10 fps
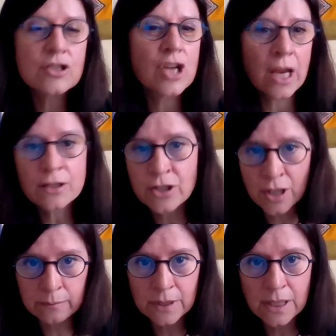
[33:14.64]

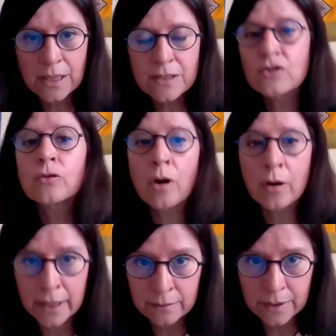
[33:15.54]
changing, it is
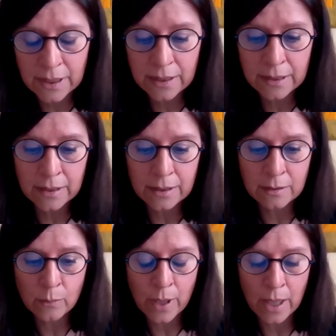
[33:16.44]
growing in
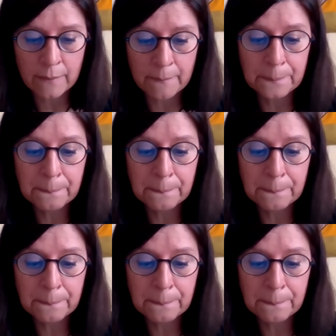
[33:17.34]
a way.